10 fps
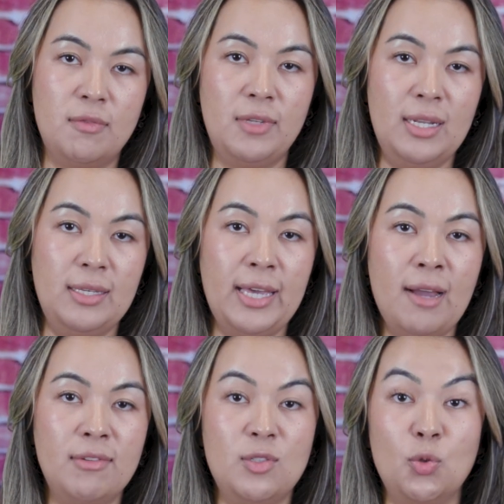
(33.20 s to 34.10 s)
of getting
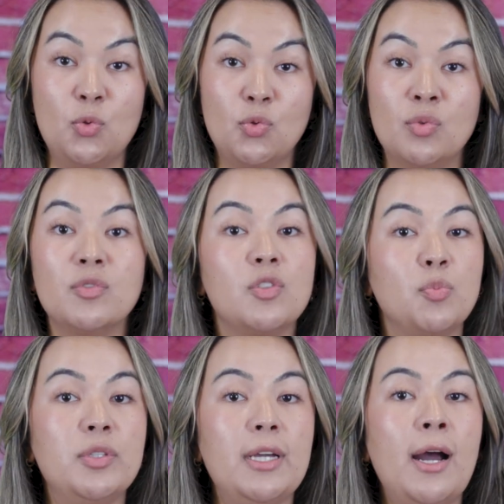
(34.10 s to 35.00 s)
cavities in those grooves is
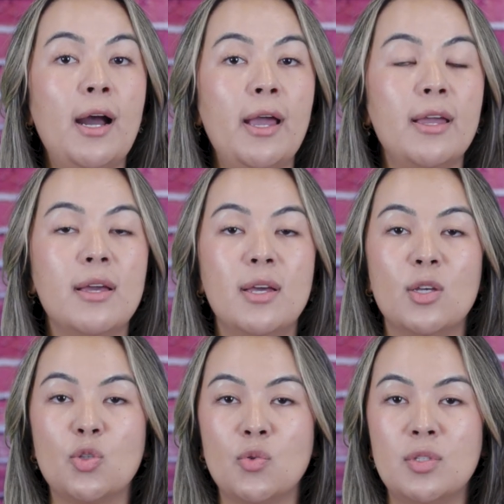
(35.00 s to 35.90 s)
pretty high.
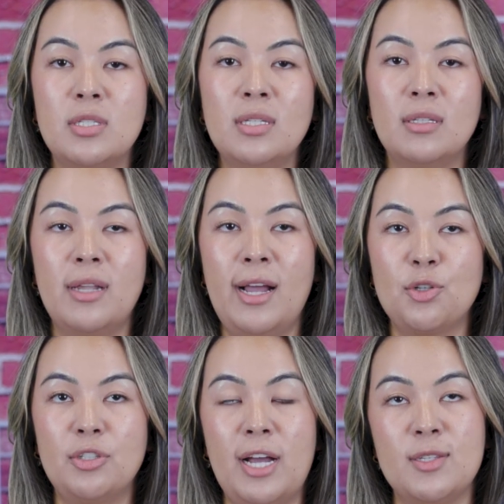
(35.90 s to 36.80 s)
So sealant
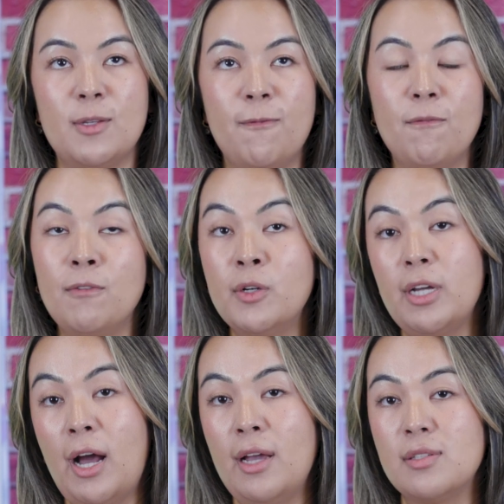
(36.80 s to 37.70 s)
actually has a very
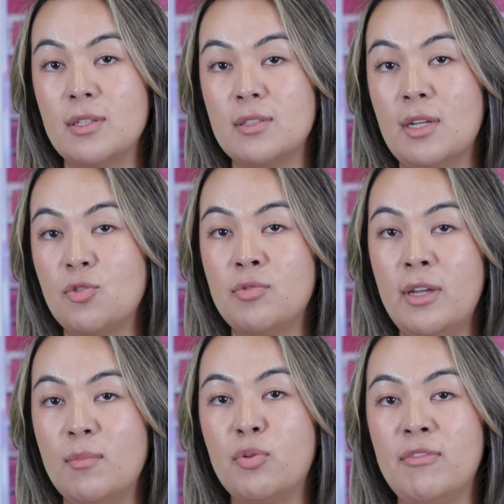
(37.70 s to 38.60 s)
high success
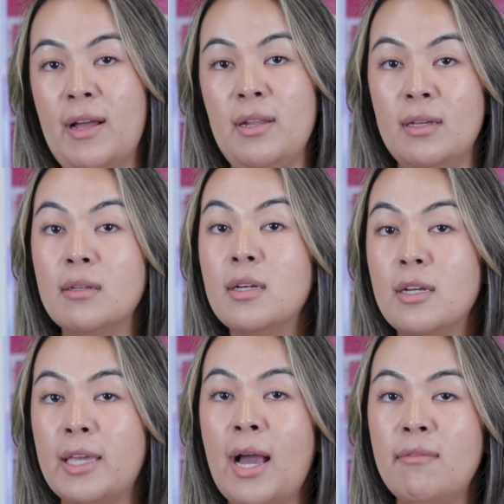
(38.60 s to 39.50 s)
rate at preventing
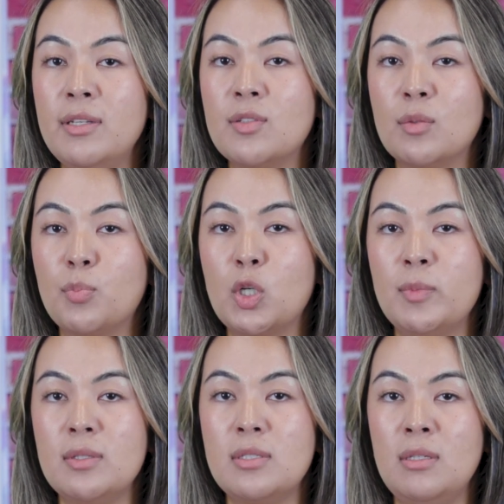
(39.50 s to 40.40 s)
cavities on
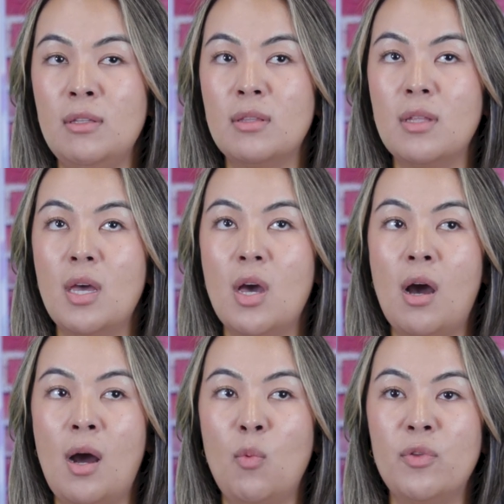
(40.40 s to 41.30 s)
permanent teeth,
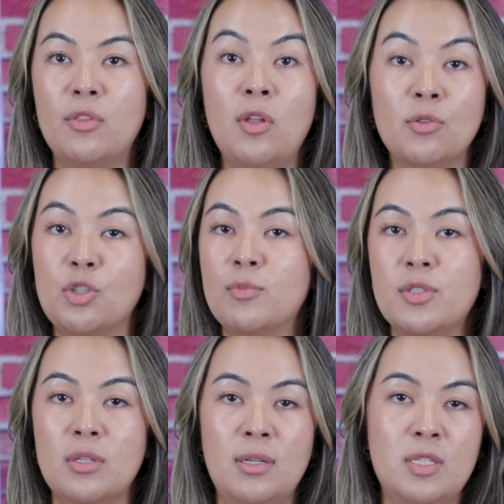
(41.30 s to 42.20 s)
with long-term
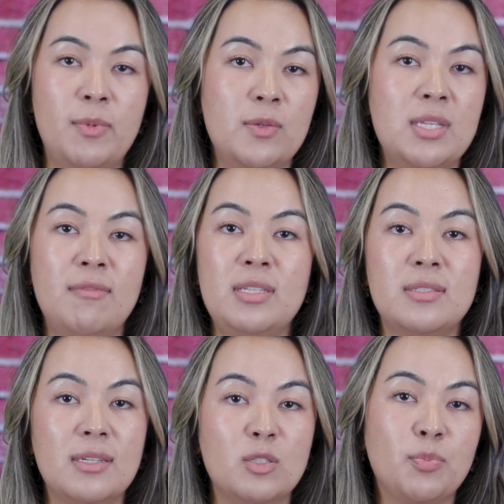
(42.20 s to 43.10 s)
studies about
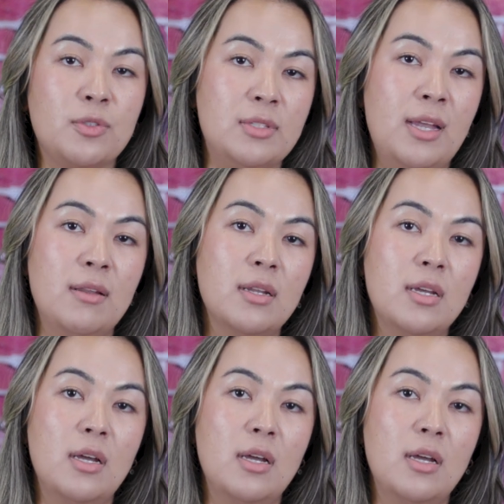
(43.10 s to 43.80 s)
76%